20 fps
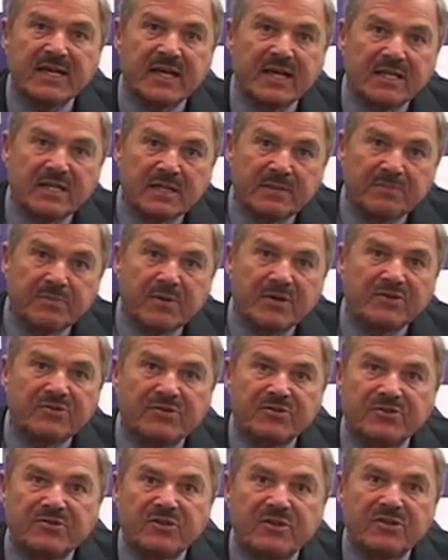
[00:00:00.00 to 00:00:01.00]
in the
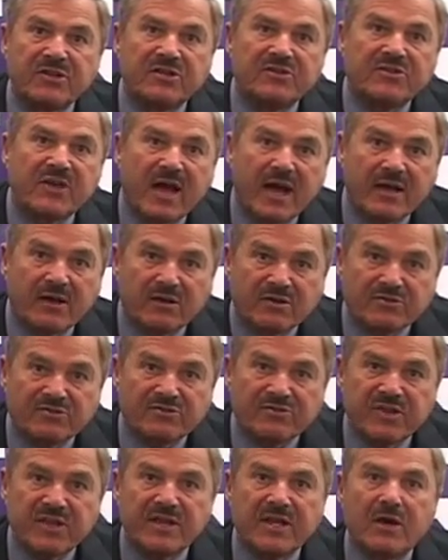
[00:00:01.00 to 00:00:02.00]
prisons and the
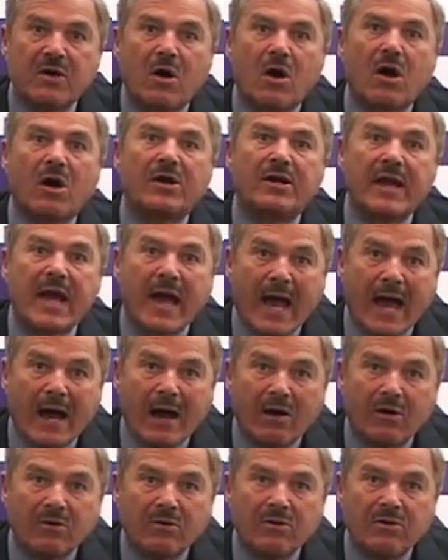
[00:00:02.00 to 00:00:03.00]
jails than there are now.